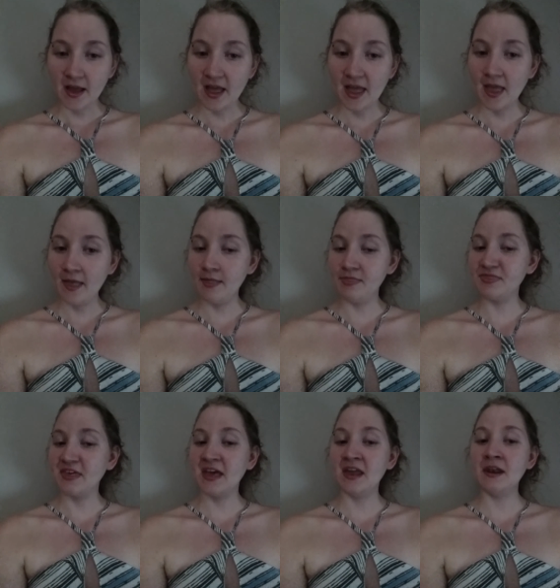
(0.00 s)

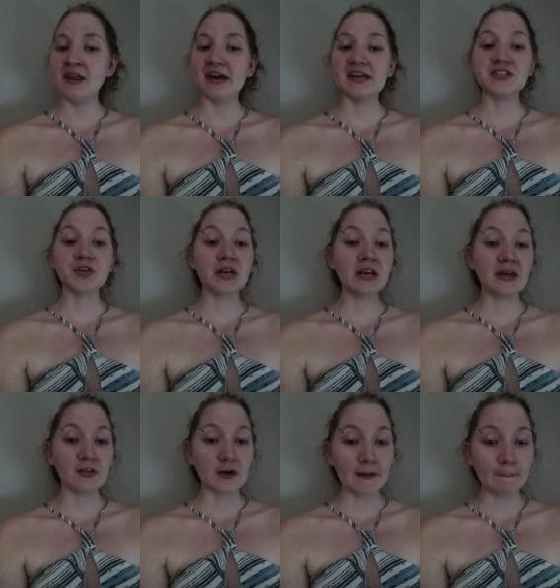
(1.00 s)
And then I took
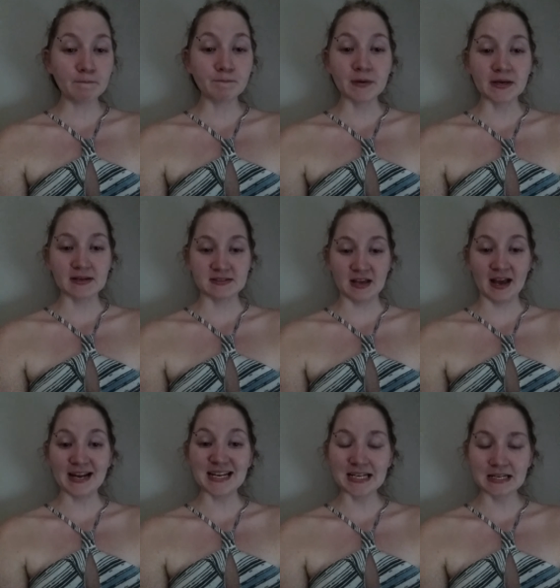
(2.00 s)
another because
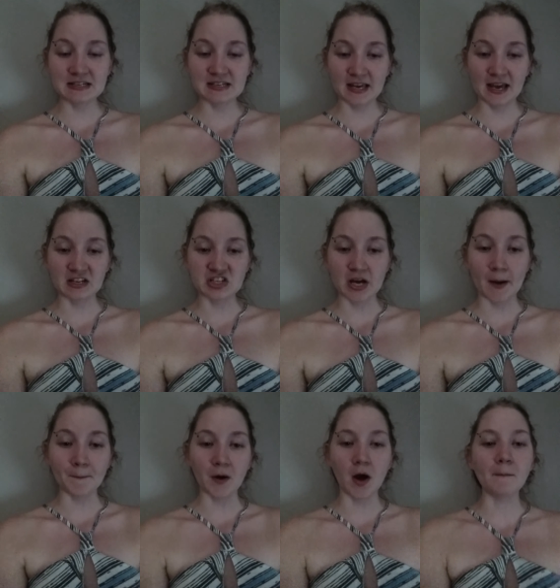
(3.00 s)
I needed to catch
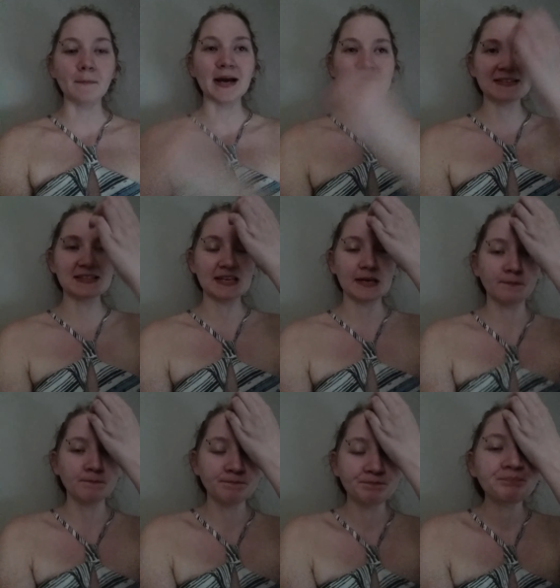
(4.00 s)
up on my
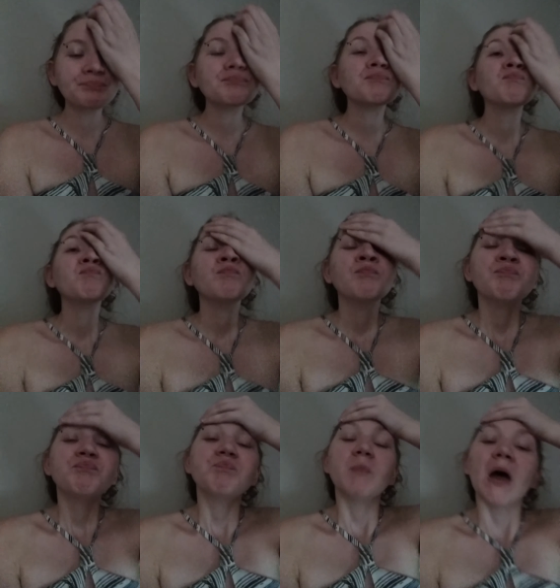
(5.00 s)
sleep.
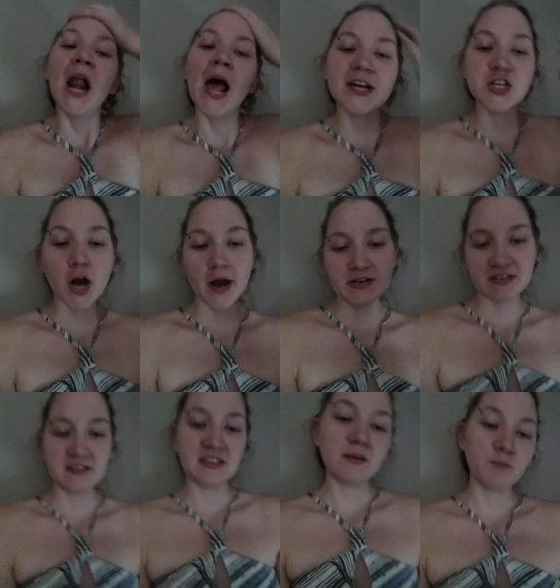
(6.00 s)
And I tried
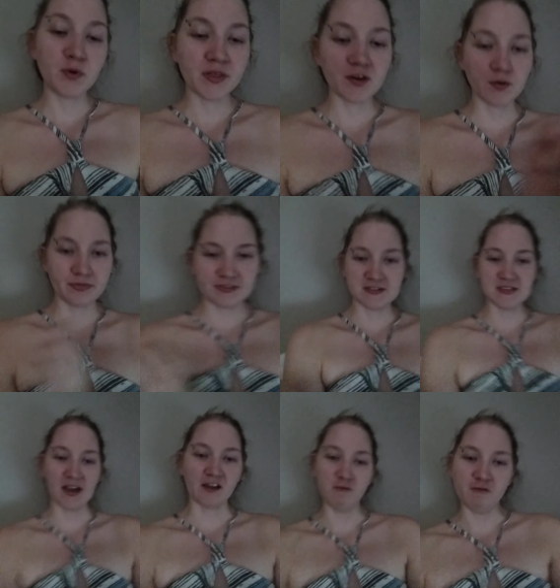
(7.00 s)
to sleep without the
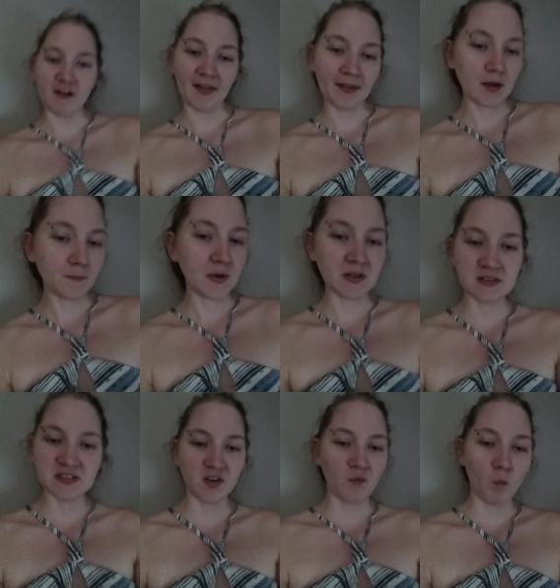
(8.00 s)
second Valium and
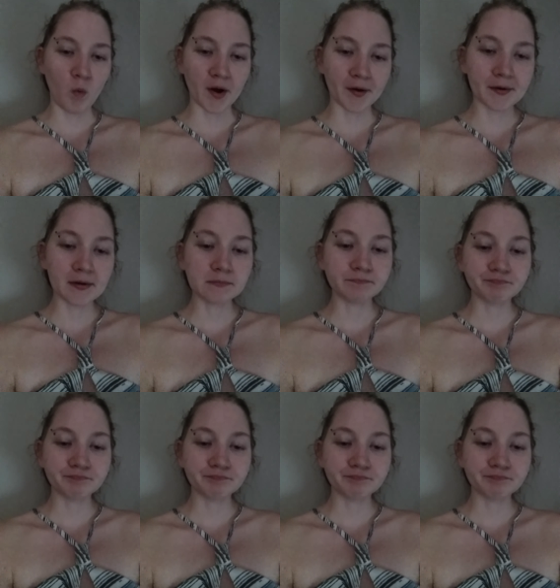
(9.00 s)
it didn't work.